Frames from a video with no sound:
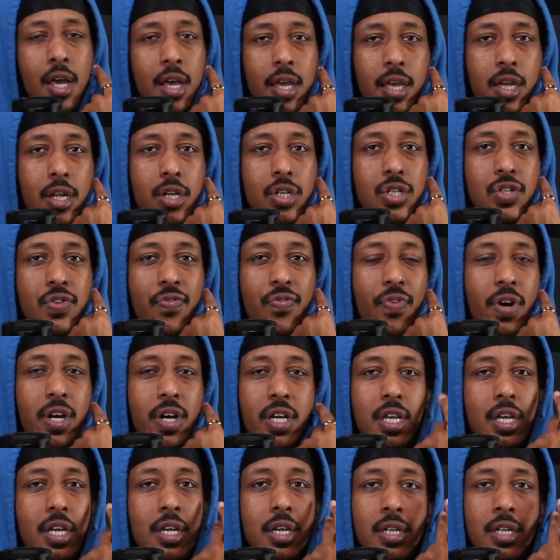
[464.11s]
here's
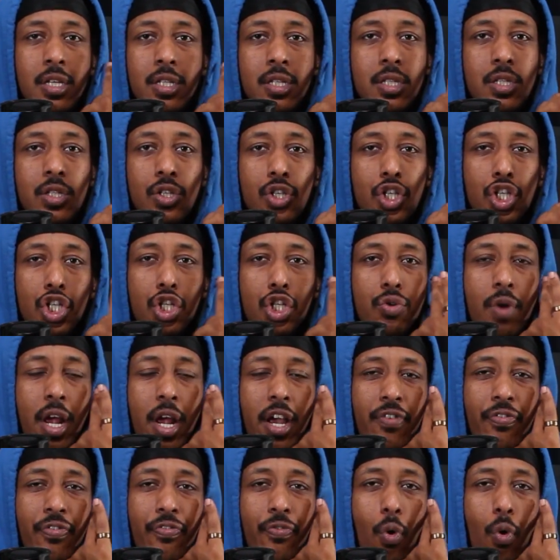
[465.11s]
fucking
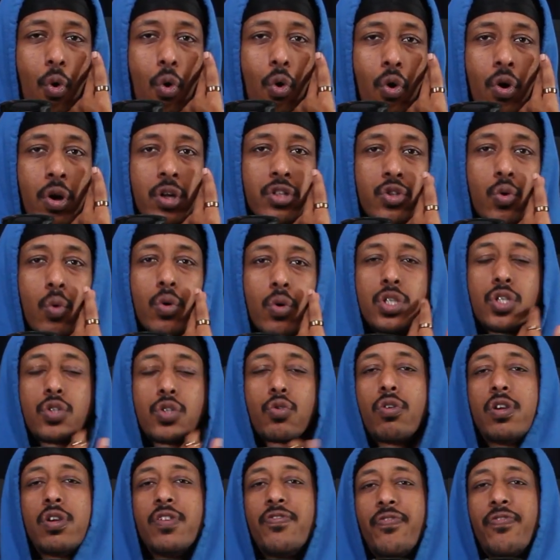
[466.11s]
Shrek 4, Toy
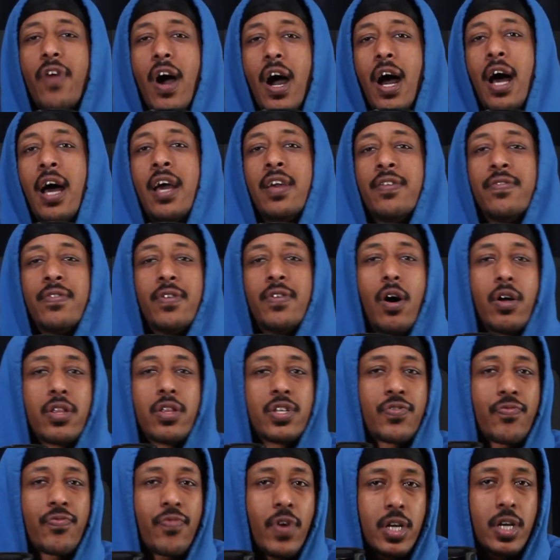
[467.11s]
Story 5, and all
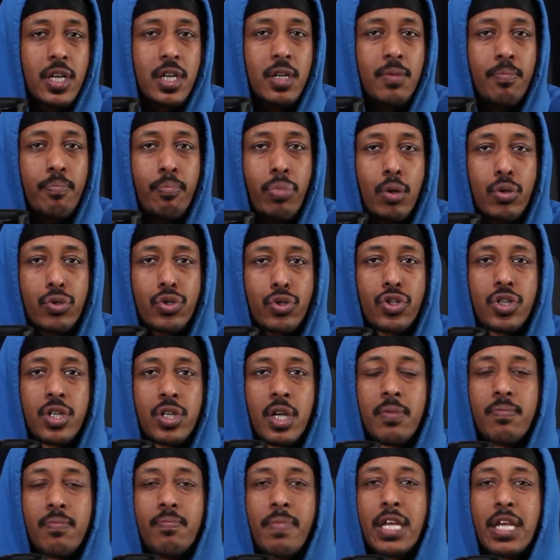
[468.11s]
this fucking
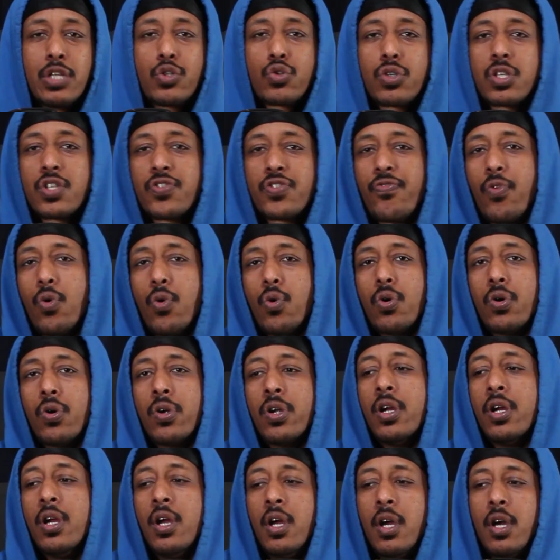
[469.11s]
bullshit, Matrix
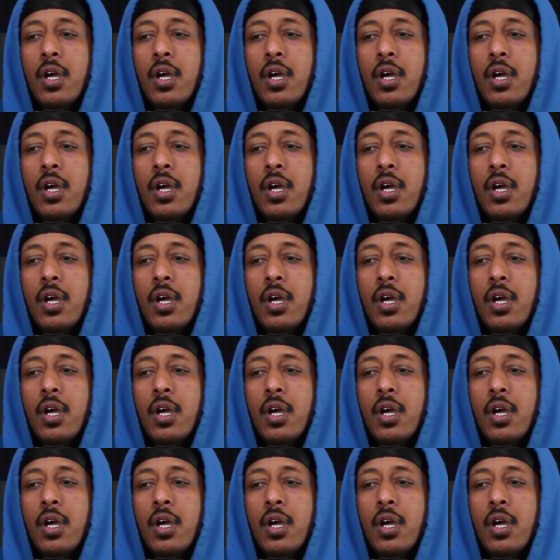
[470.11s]
4.